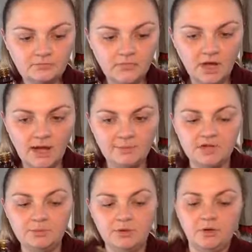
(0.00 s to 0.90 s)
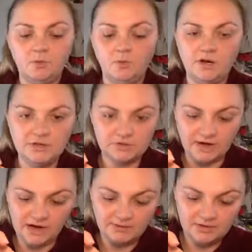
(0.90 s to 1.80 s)
I'm going to put 1
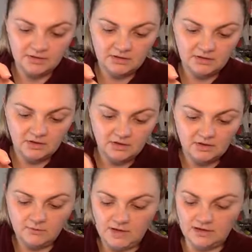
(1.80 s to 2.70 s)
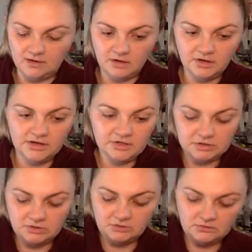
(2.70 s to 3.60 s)
drop of wild
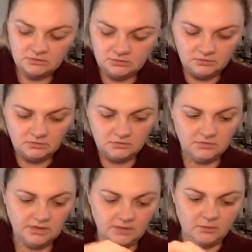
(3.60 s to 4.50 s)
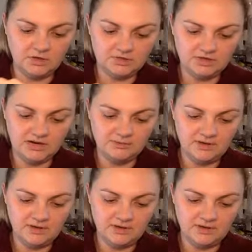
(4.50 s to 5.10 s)
orange and 1 drop